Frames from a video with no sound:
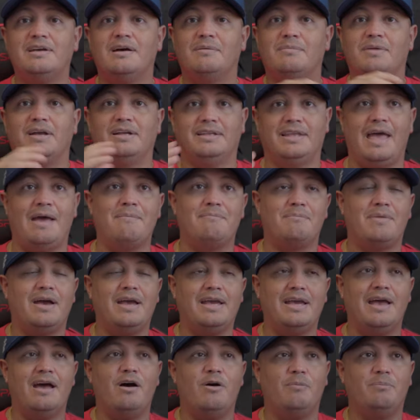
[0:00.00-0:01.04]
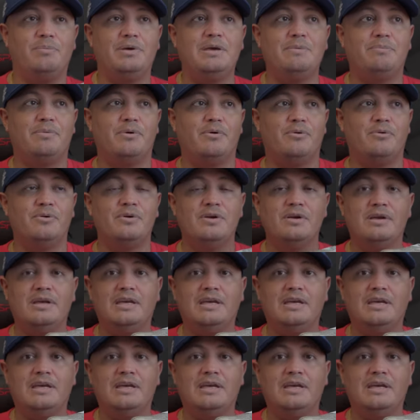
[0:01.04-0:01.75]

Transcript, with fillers: I'm like, that might help people